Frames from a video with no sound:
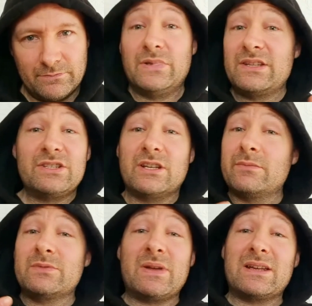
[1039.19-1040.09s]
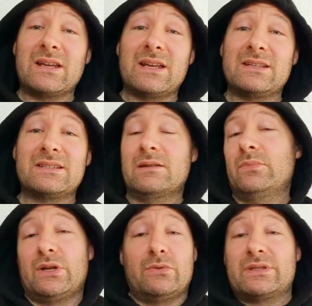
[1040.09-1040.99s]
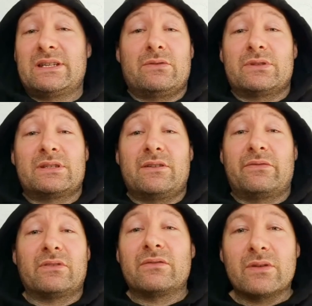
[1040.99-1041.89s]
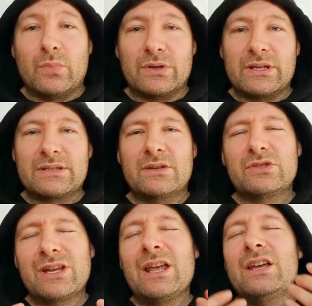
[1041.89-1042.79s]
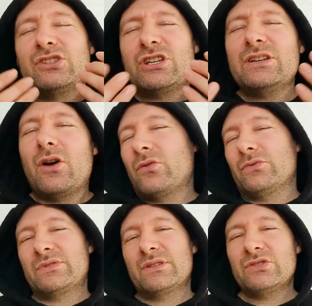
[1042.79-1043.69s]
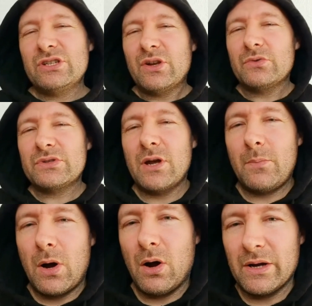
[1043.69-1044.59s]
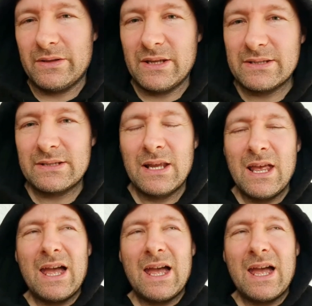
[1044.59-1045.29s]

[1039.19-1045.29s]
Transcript: But then she comes back again saying, but I was serious enough for everybody. So she knows her part in this.